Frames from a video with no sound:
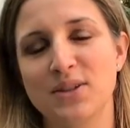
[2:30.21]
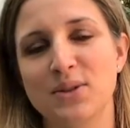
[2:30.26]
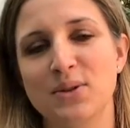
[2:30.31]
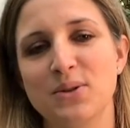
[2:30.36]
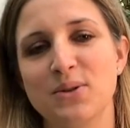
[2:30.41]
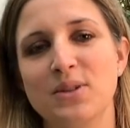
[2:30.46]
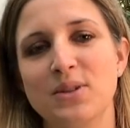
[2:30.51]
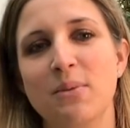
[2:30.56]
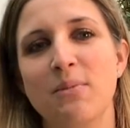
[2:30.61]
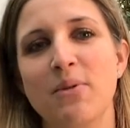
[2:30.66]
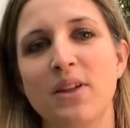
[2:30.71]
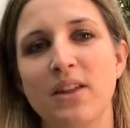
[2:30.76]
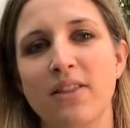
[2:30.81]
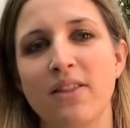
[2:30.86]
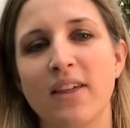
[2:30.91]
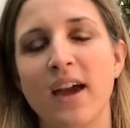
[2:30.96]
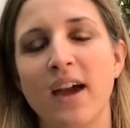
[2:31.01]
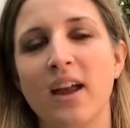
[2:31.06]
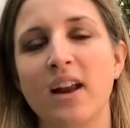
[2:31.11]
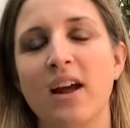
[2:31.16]
so
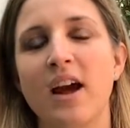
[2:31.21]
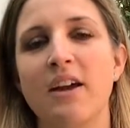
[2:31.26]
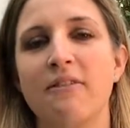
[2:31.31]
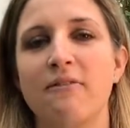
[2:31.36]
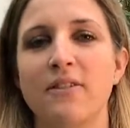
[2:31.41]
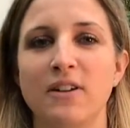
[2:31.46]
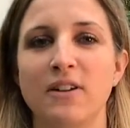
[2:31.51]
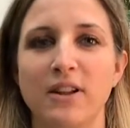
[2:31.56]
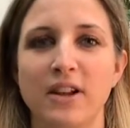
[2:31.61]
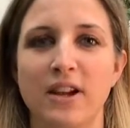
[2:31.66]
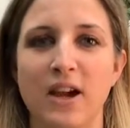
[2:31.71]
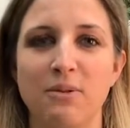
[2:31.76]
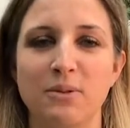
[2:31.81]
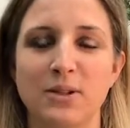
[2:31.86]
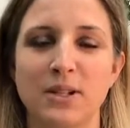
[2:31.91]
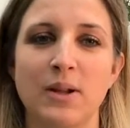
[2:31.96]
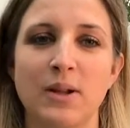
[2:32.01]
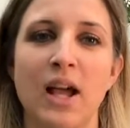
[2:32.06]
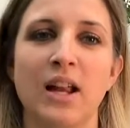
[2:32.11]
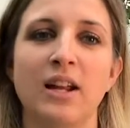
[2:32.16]
something that I felt like I
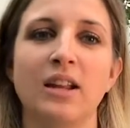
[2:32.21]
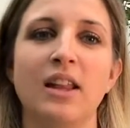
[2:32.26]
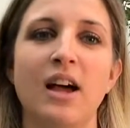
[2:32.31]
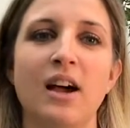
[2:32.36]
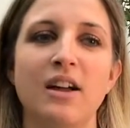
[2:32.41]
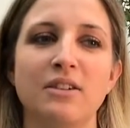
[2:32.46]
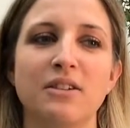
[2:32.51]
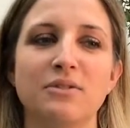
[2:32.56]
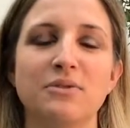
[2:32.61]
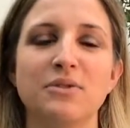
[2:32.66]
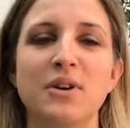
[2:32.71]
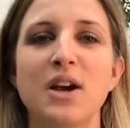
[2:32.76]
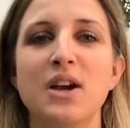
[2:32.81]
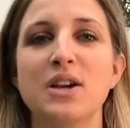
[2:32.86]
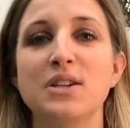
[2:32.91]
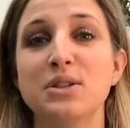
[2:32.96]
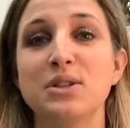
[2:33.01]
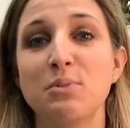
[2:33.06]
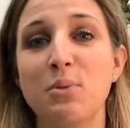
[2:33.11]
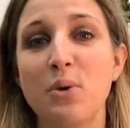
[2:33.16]
would get a lot of
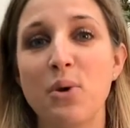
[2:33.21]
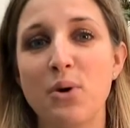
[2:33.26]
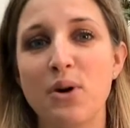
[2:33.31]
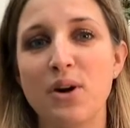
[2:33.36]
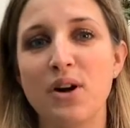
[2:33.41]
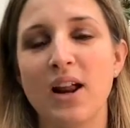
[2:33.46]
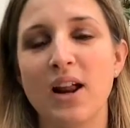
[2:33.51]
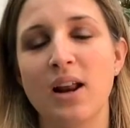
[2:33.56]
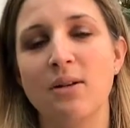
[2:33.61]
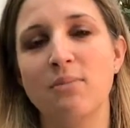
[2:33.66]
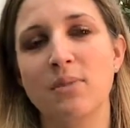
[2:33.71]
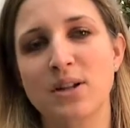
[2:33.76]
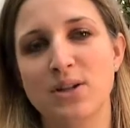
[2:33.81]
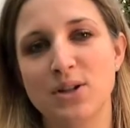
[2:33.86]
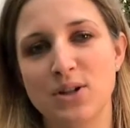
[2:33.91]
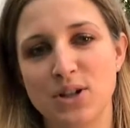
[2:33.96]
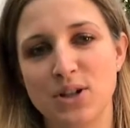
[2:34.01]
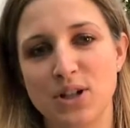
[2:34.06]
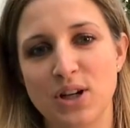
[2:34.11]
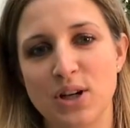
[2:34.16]
support and
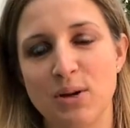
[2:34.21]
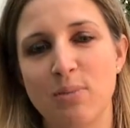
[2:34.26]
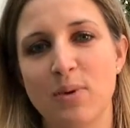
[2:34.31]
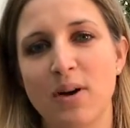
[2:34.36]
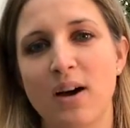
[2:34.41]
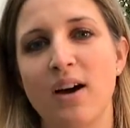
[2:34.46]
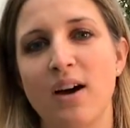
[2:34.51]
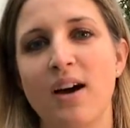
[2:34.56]
mentorship